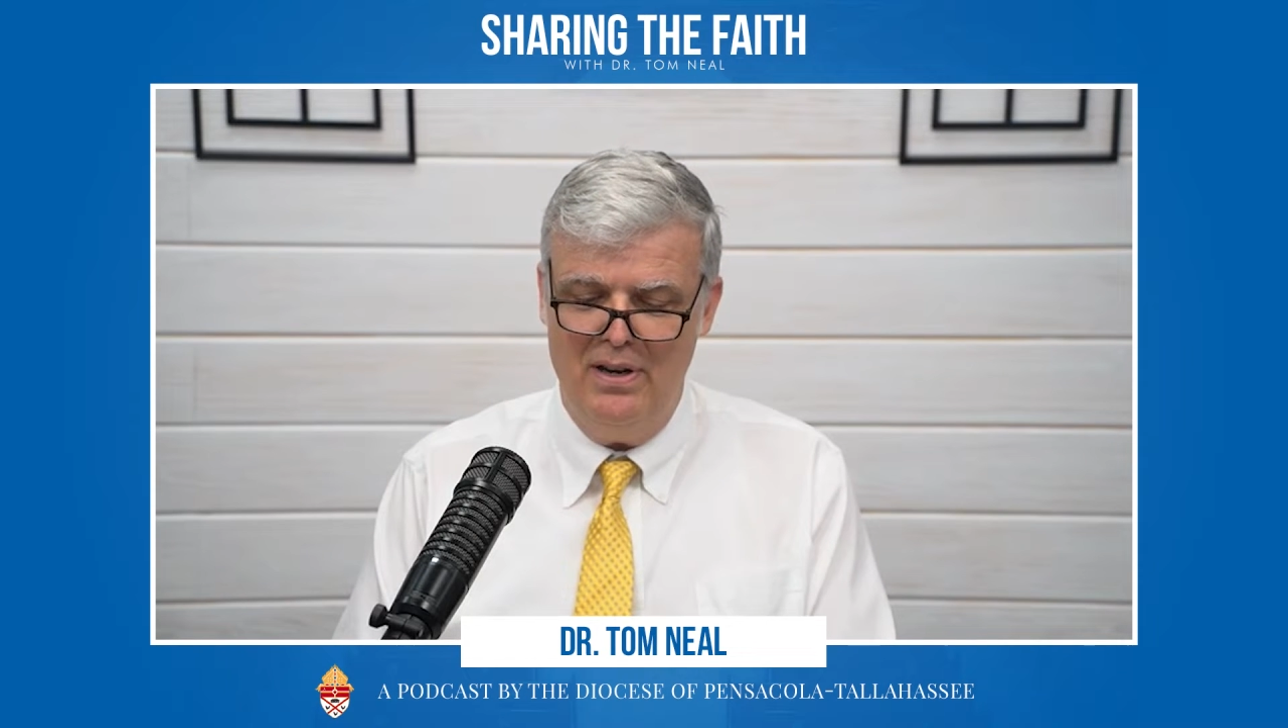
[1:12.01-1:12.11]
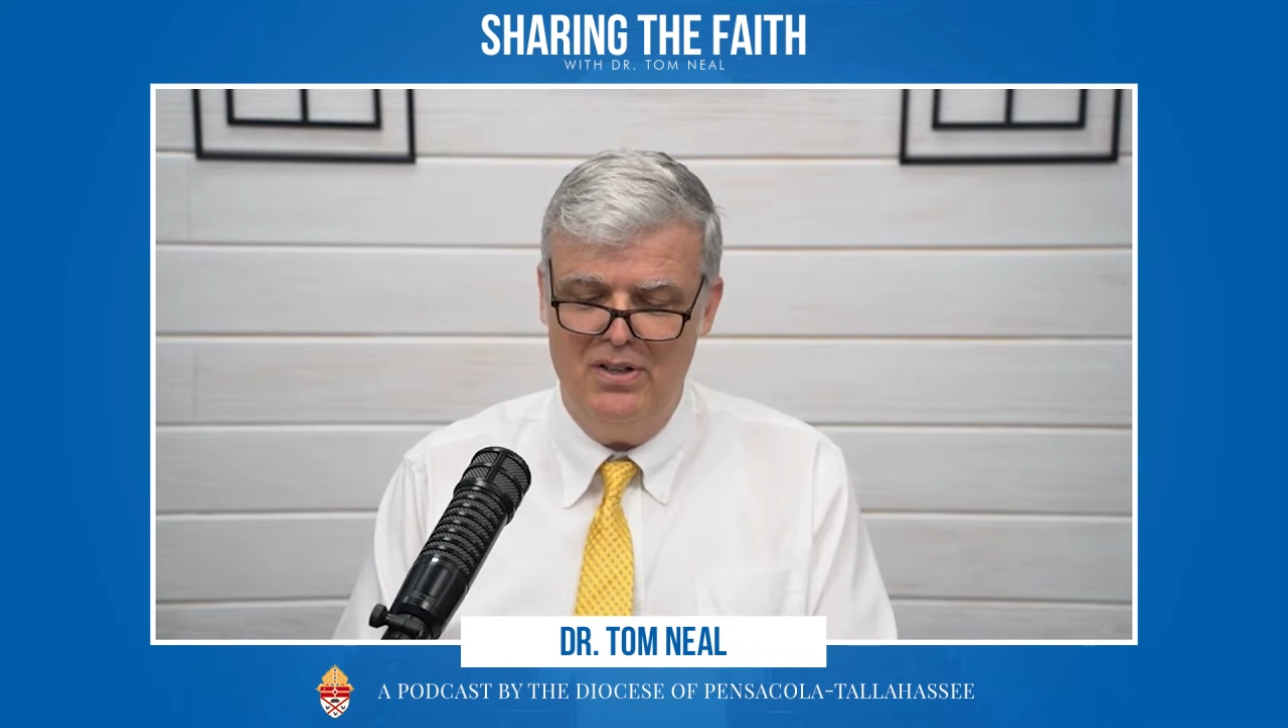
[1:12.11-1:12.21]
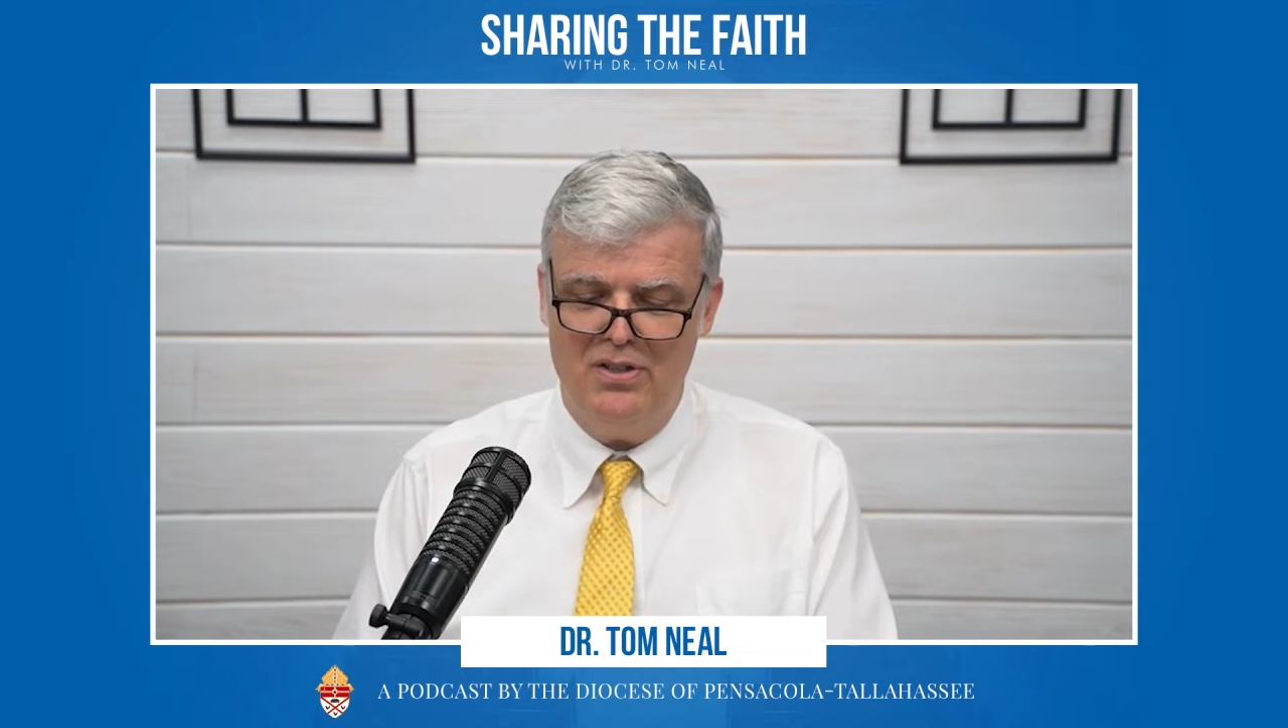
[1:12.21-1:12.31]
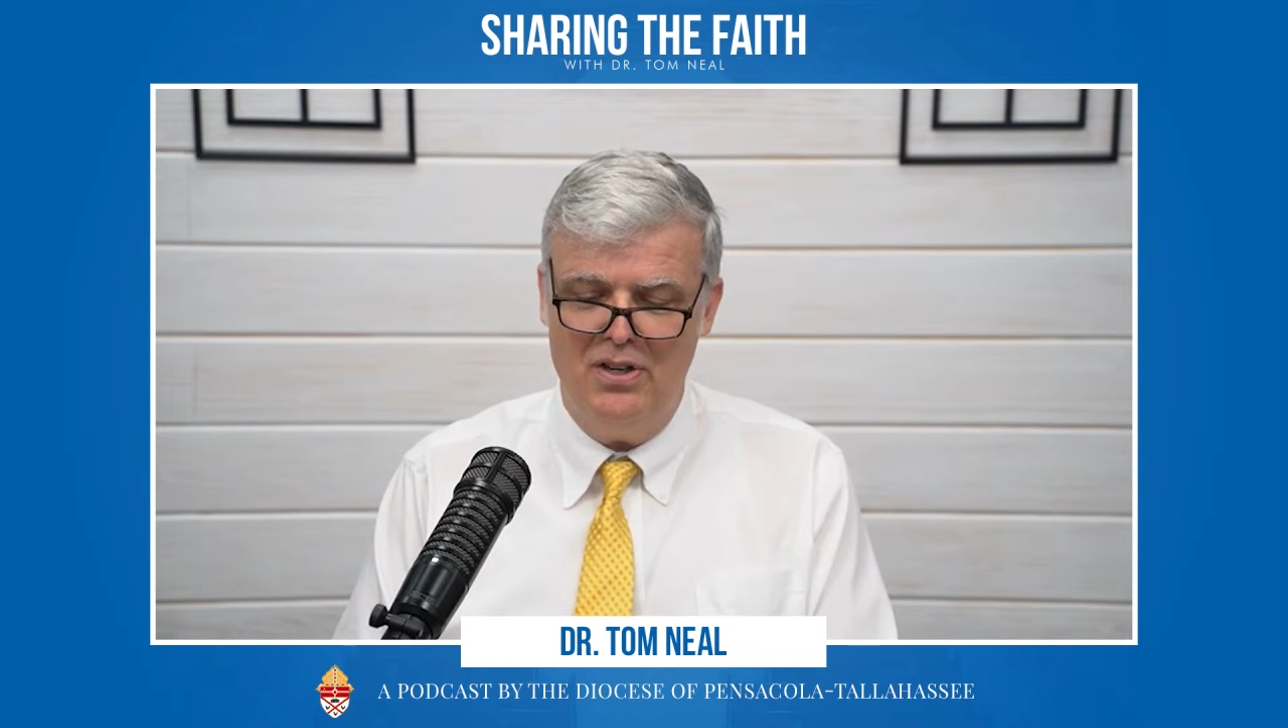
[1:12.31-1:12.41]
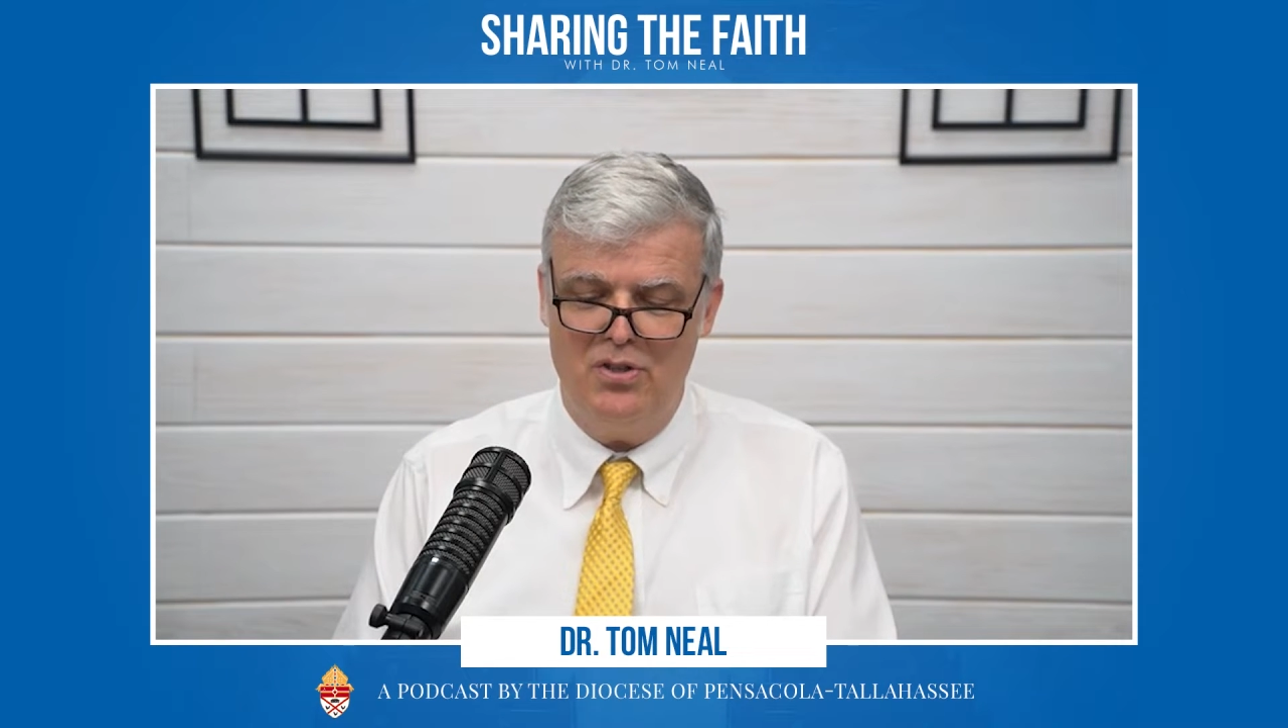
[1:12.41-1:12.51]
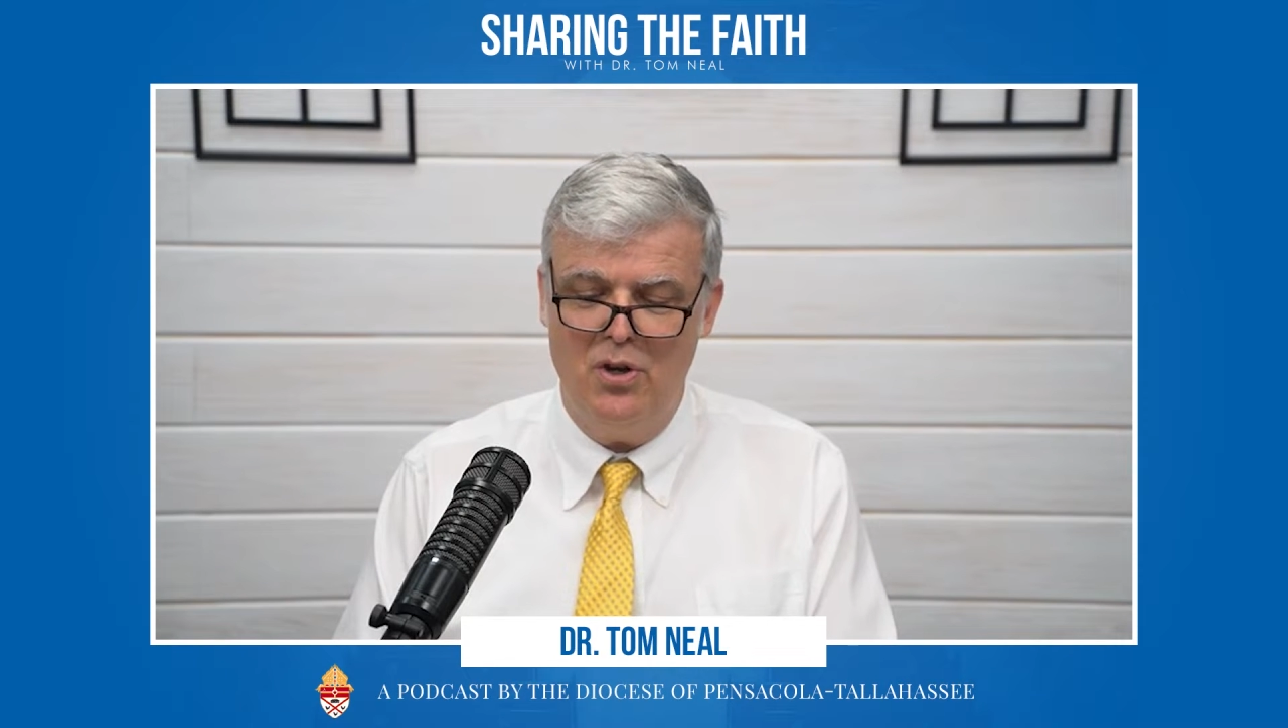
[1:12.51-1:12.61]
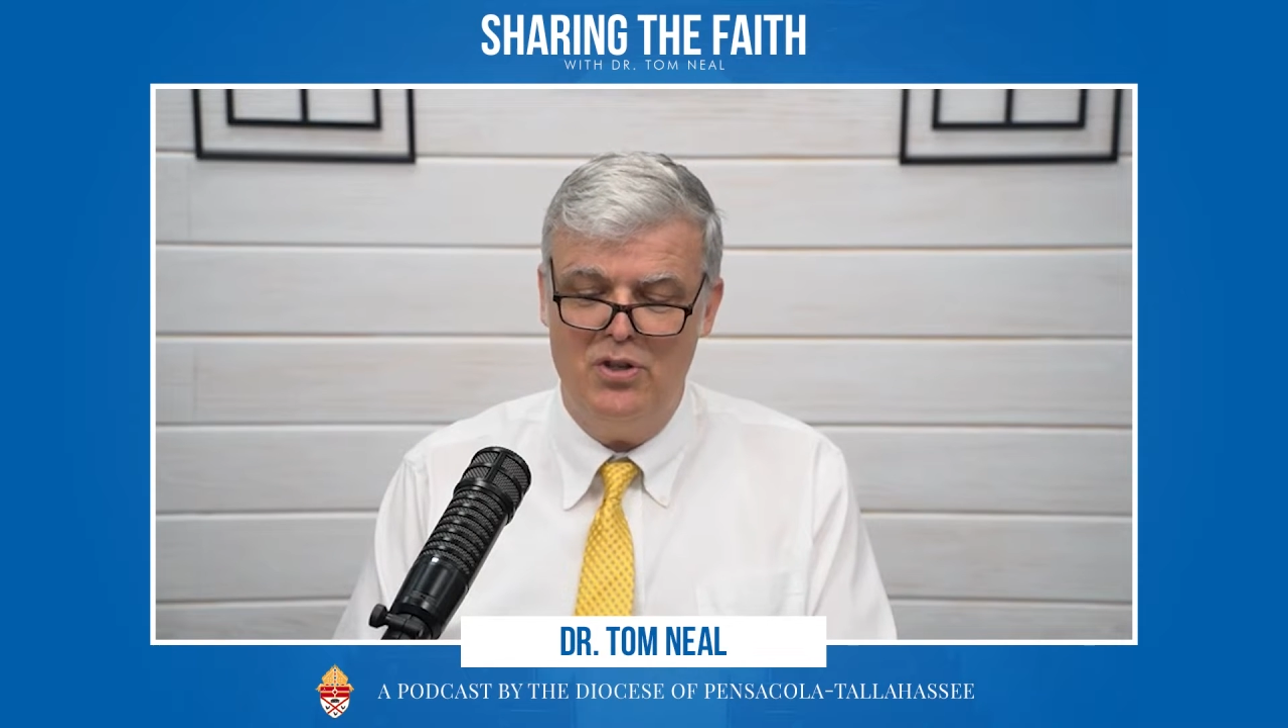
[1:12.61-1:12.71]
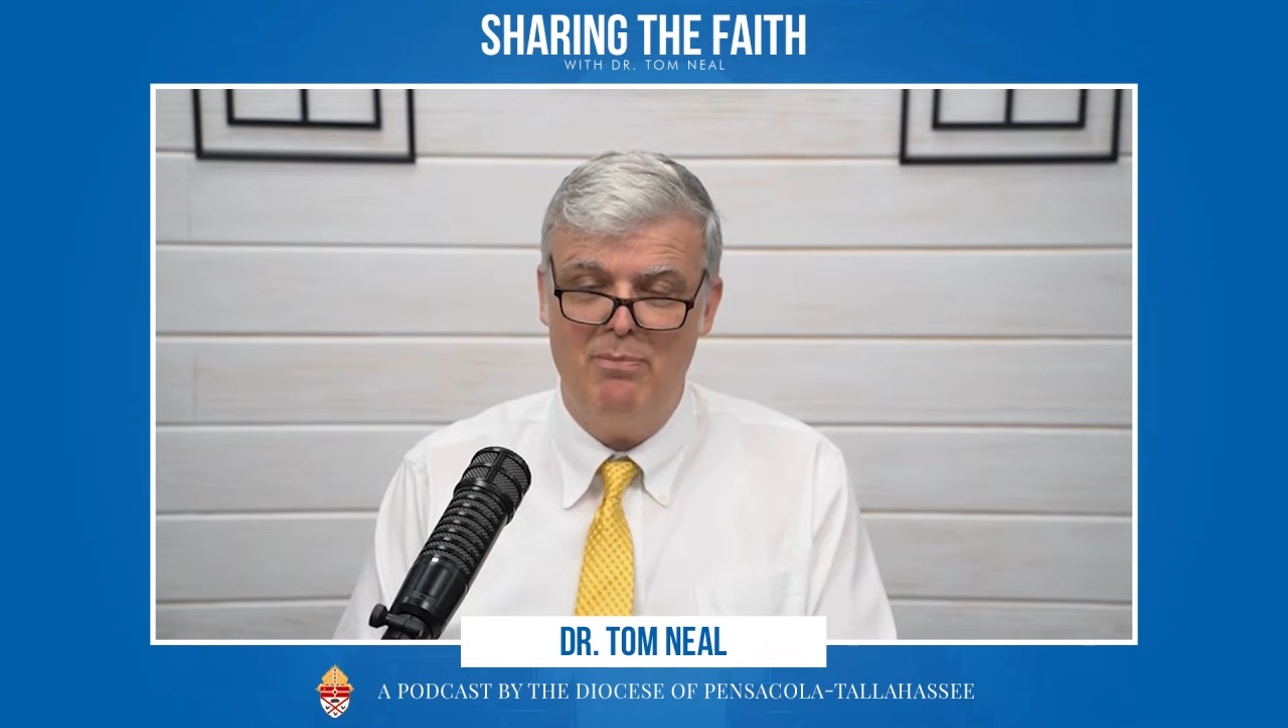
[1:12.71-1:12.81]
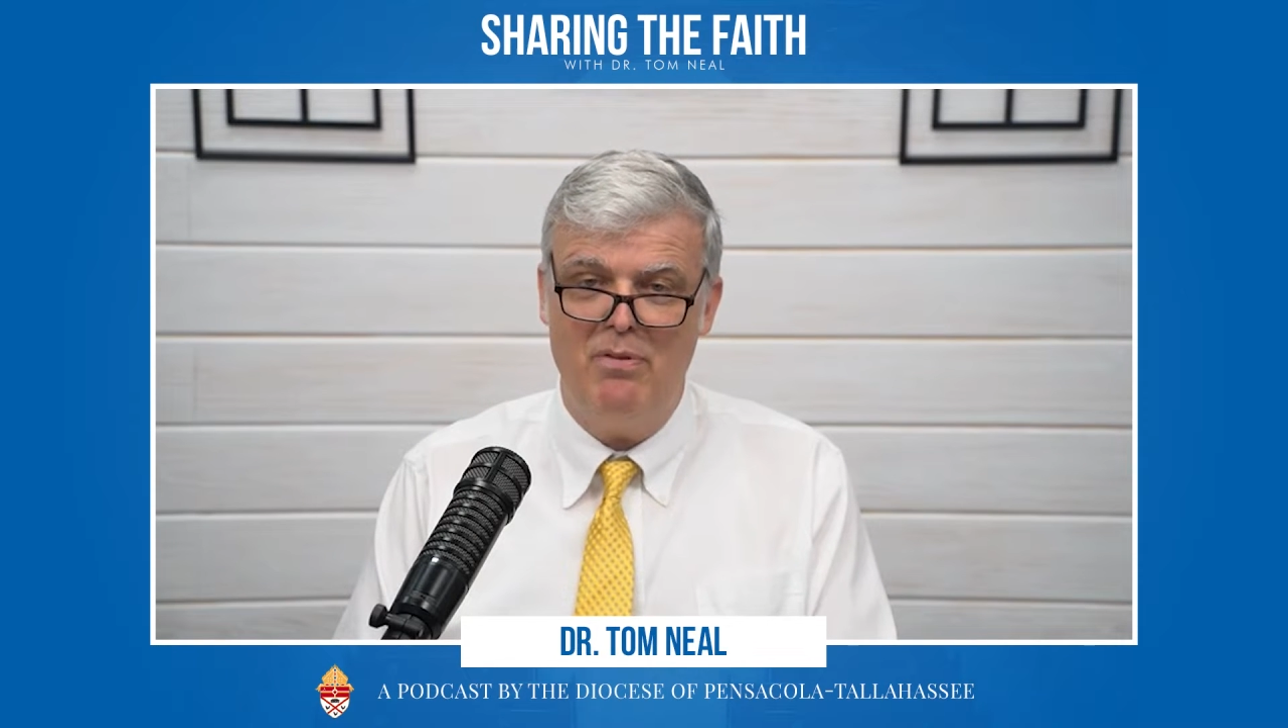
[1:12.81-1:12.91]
is an associate